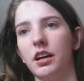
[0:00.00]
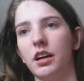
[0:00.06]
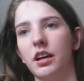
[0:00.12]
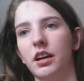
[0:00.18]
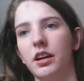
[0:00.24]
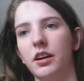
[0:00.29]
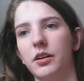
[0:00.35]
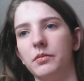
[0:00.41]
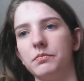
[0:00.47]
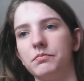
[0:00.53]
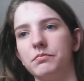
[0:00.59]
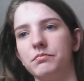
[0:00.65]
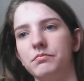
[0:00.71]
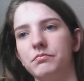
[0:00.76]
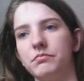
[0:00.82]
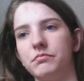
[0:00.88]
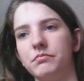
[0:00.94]

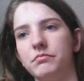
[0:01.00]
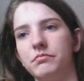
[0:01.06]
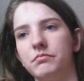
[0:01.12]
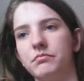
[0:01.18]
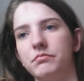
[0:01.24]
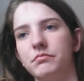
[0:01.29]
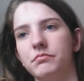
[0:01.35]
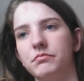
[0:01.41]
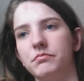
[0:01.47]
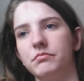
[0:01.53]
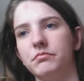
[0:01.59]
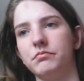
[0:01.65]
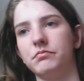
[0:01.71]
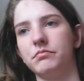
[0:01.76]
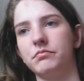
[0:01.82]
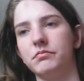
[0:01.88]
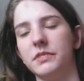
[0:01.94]
At
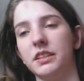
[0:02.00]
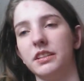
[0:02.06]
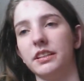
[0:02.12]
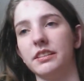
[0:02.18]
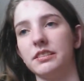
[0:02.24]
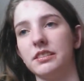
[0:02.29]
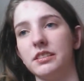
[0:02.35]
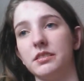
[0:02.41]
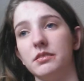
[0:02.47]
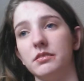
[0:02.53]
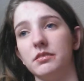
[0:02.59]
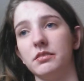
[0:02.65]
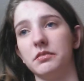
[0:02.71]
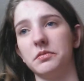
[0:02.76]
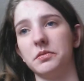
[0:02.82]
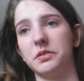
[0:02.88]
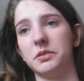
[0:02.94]
least
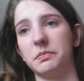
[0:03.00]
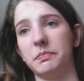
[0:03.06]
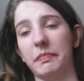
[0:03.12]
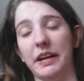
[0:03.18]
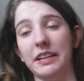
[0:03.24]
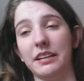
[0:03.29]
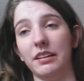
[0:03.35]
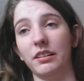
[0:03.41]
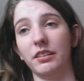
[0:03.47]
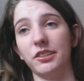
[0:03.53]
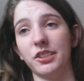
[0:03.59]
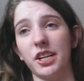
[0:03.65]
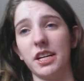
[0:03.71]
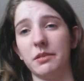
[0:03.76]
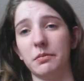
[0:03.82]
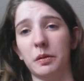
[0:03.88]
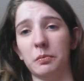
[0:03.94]
to my knowledge,
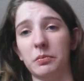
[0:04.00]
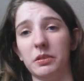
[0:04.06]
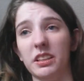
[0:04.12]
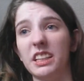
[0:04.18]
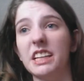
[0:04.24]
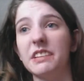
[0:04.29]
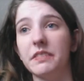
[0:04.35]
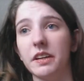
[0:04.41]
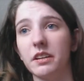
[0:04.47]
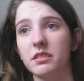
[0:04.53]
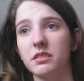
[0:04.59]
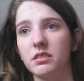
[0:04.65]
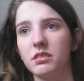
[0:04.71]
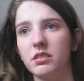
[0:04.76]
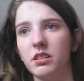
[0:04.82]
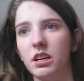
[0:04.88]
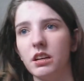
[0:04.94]
I am oblivious
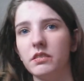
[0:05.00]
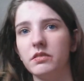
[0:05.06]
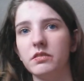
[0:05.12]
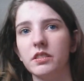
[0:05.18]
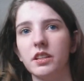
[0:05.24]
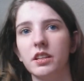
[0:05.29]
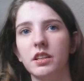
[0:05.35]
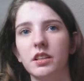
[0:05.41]
to stuff.